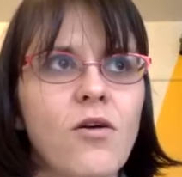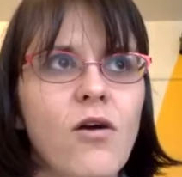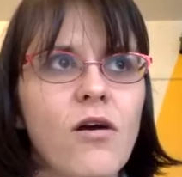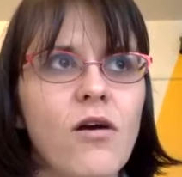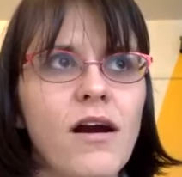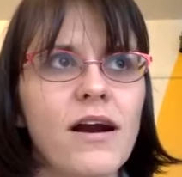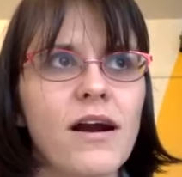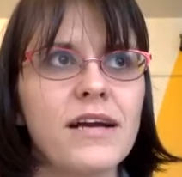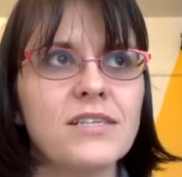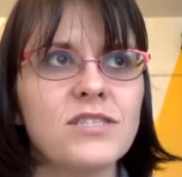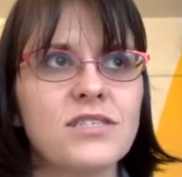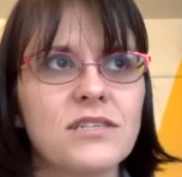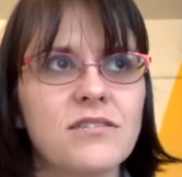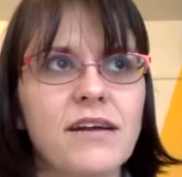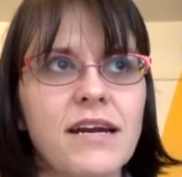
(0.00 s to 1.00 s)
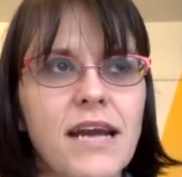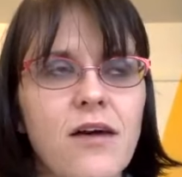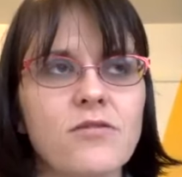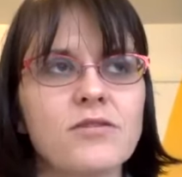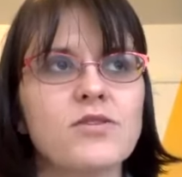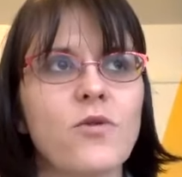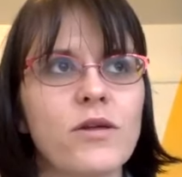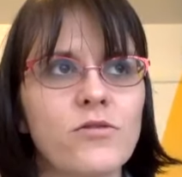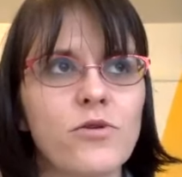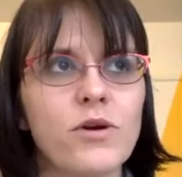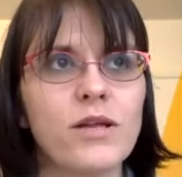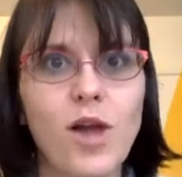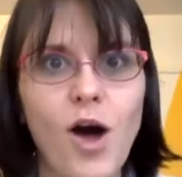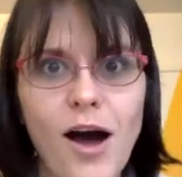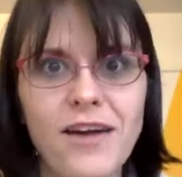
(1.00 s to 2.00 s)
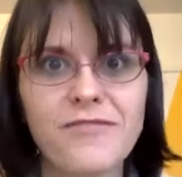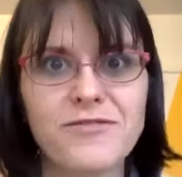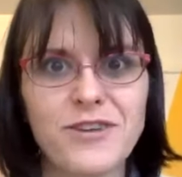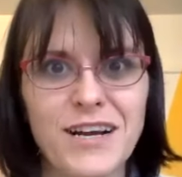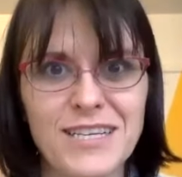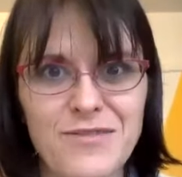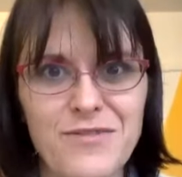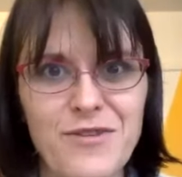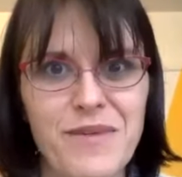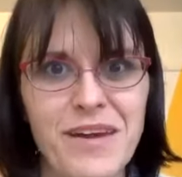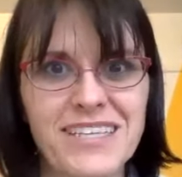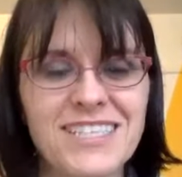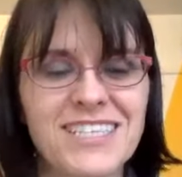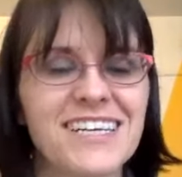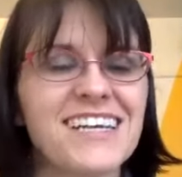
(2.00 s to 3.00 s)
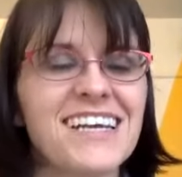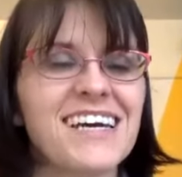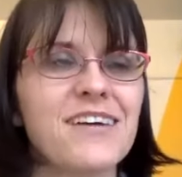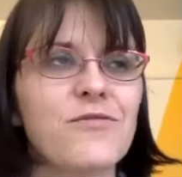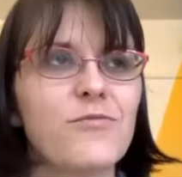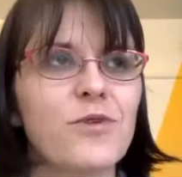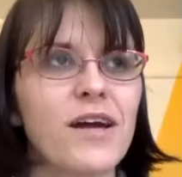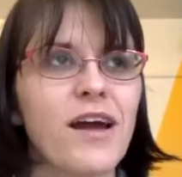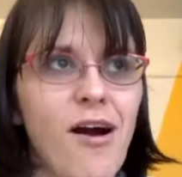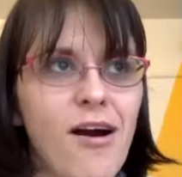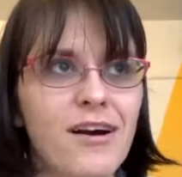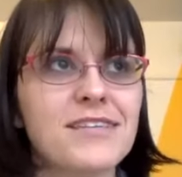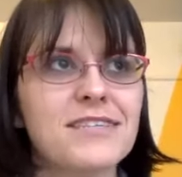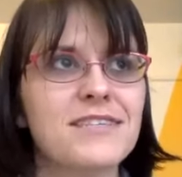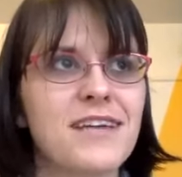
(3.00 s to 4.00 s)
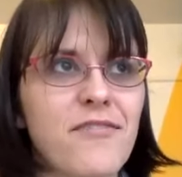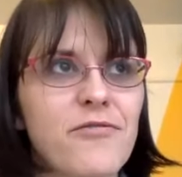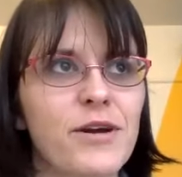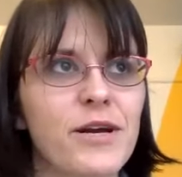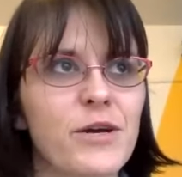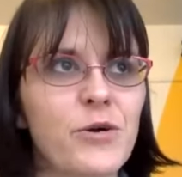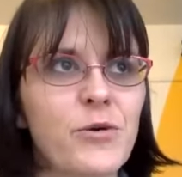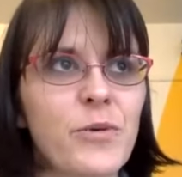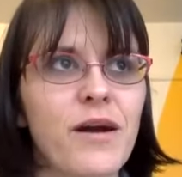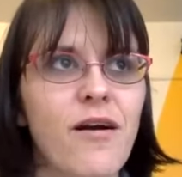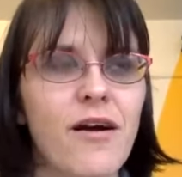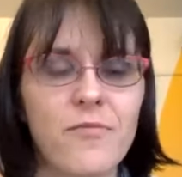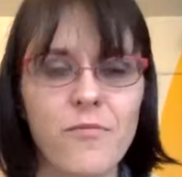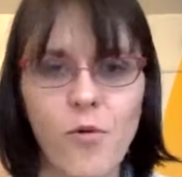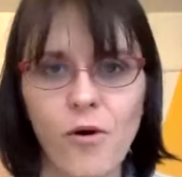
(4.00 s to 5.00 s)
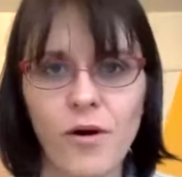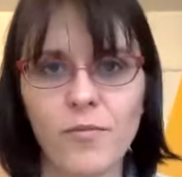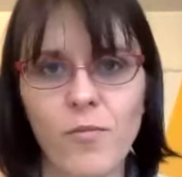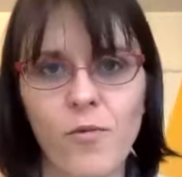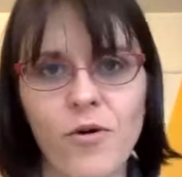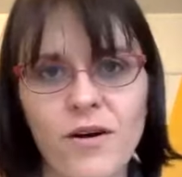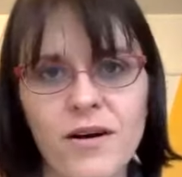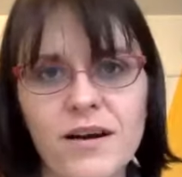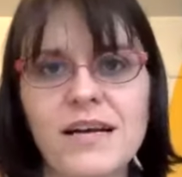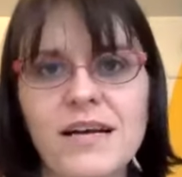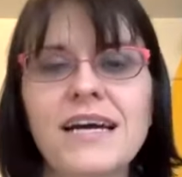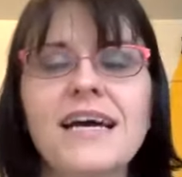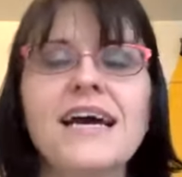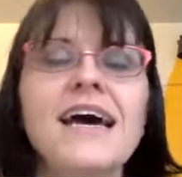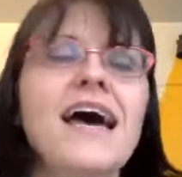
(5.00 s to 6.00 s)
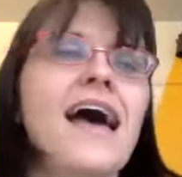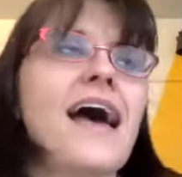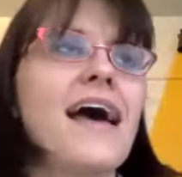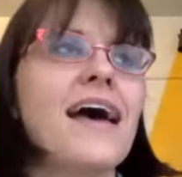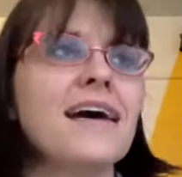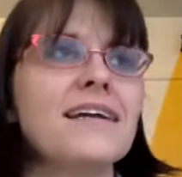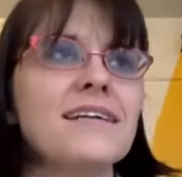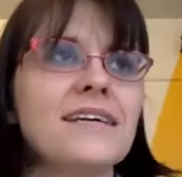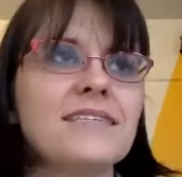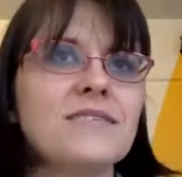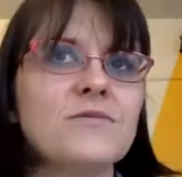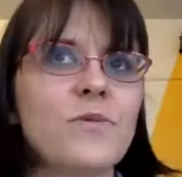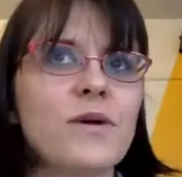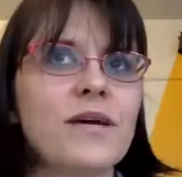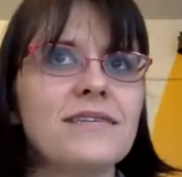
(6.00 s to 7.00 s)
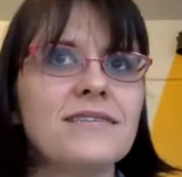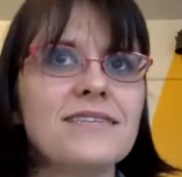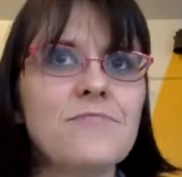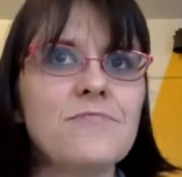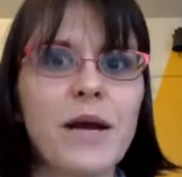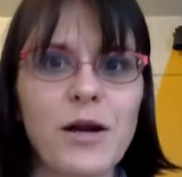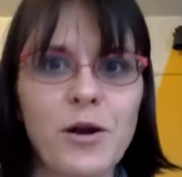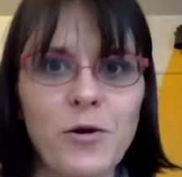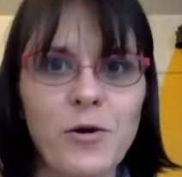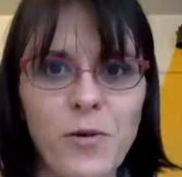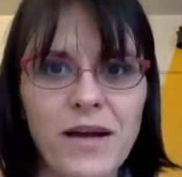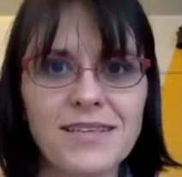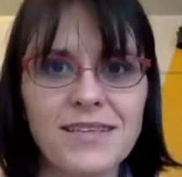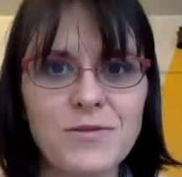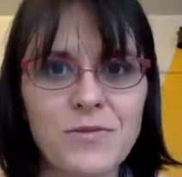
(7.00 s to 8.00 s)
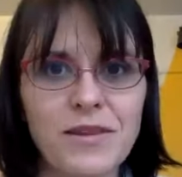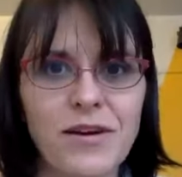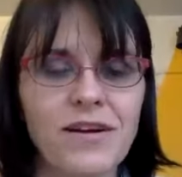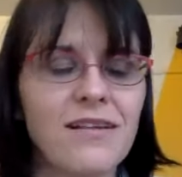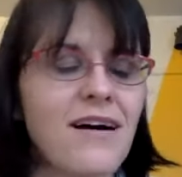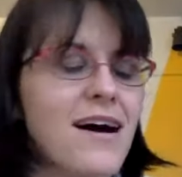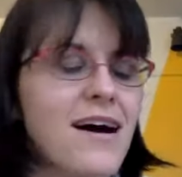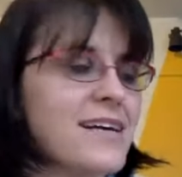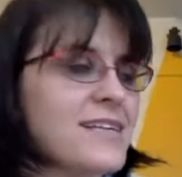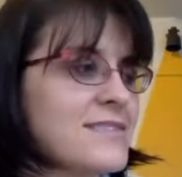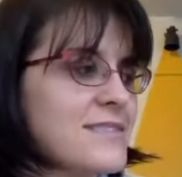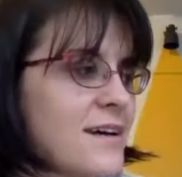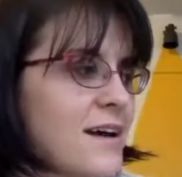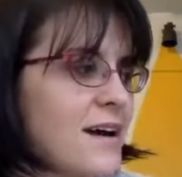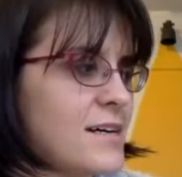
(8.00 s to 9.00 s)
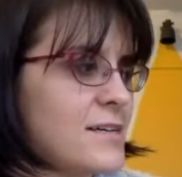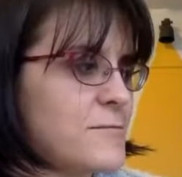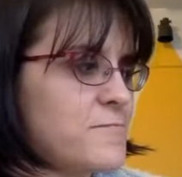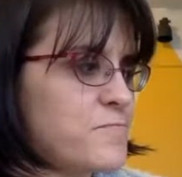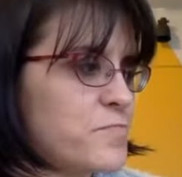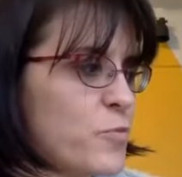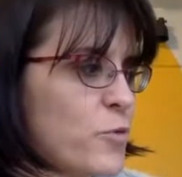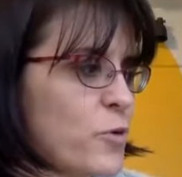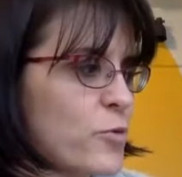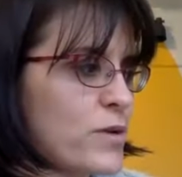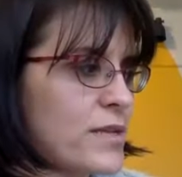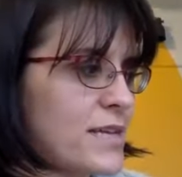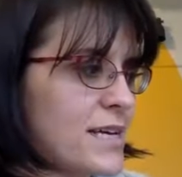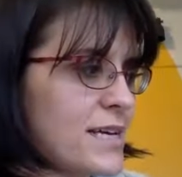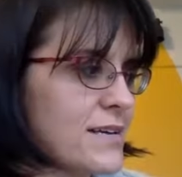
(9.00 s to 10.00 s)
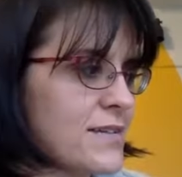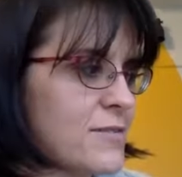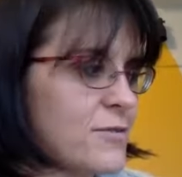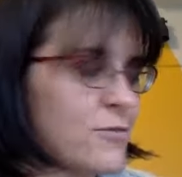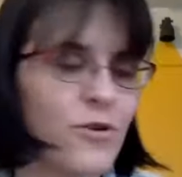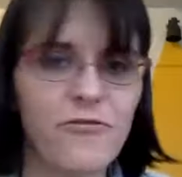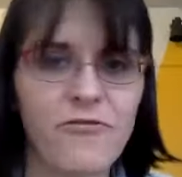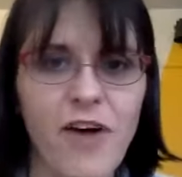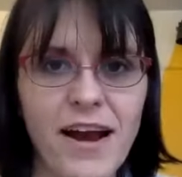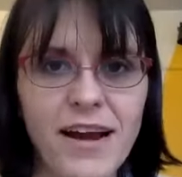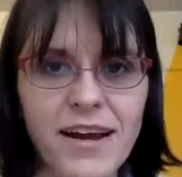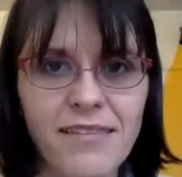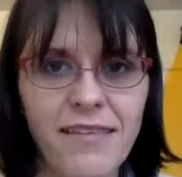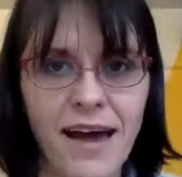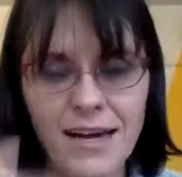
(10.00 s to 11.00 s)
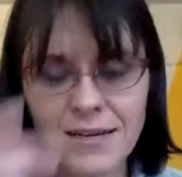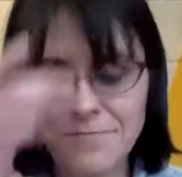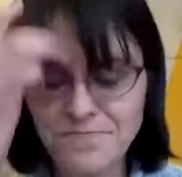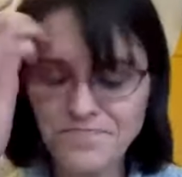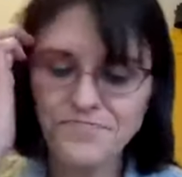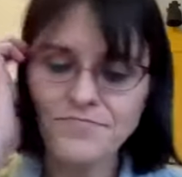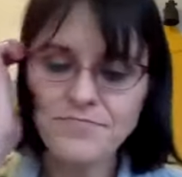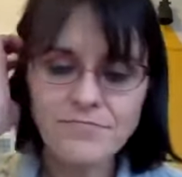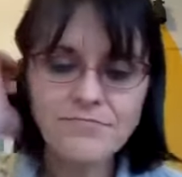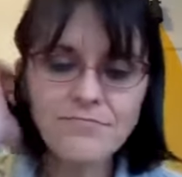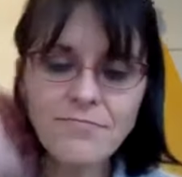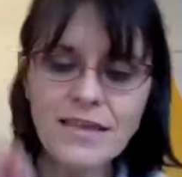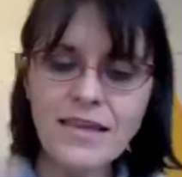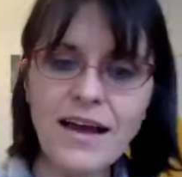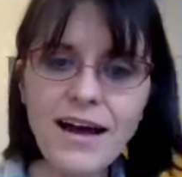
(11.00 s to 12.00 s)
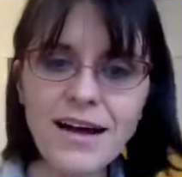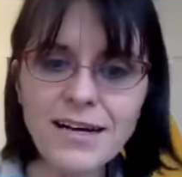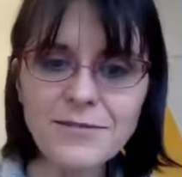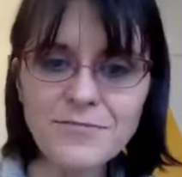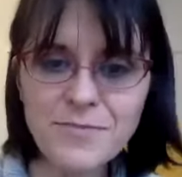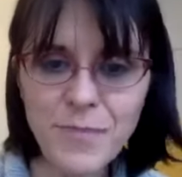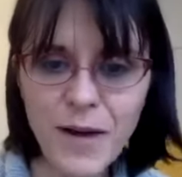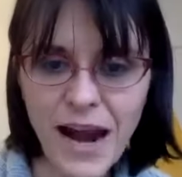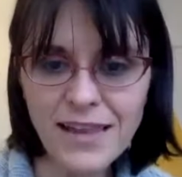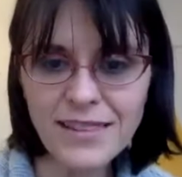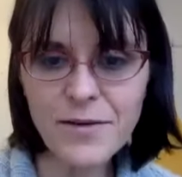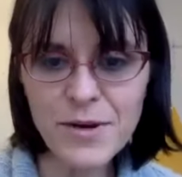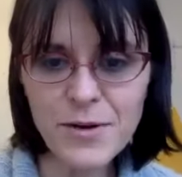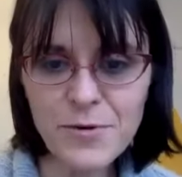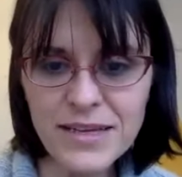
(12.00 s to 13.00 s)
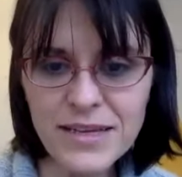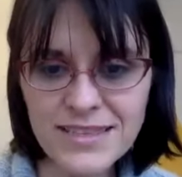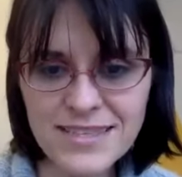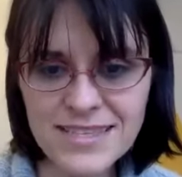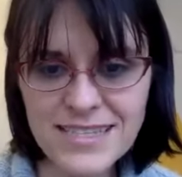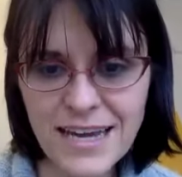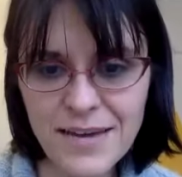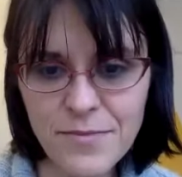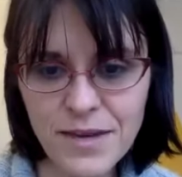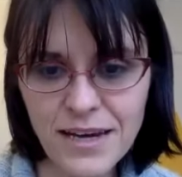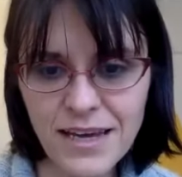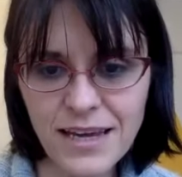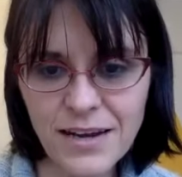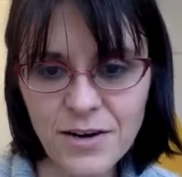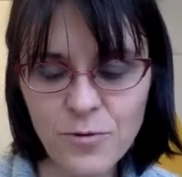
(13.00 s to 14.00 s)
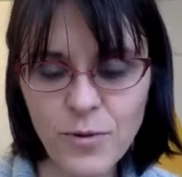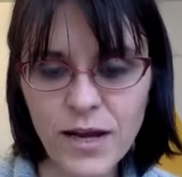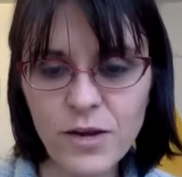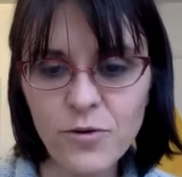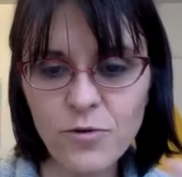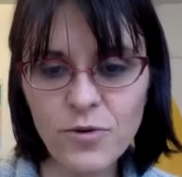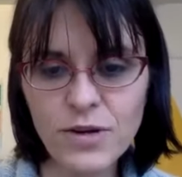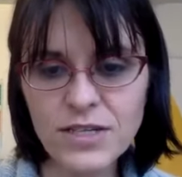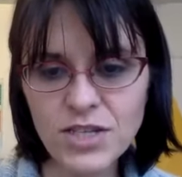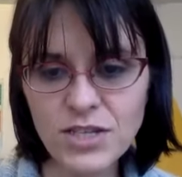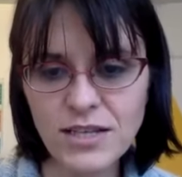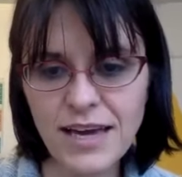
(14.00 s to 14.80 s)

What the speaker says: our agency right now is going through a lot of transformation, and we are discovering who we are more and more. And as we see bigger wins with our clients, we're really refining that. But let me read the statement here, what you originally